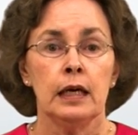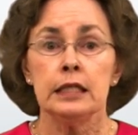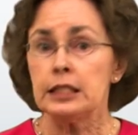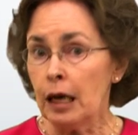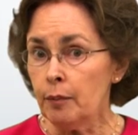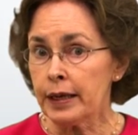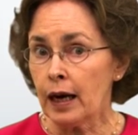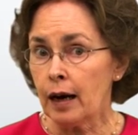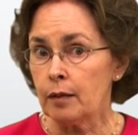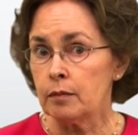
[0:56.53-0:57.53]
Some
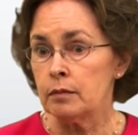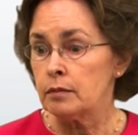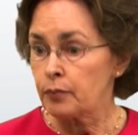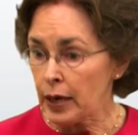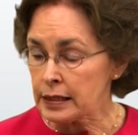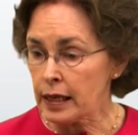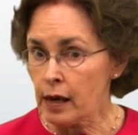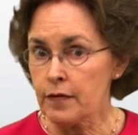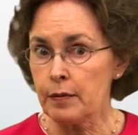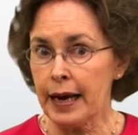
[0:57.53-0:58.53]
become president
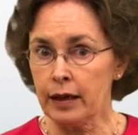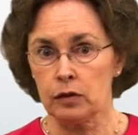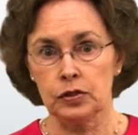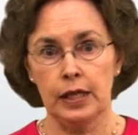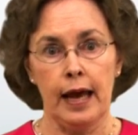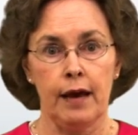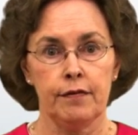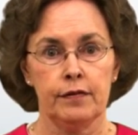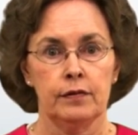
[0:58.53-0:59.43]
of the medical staff.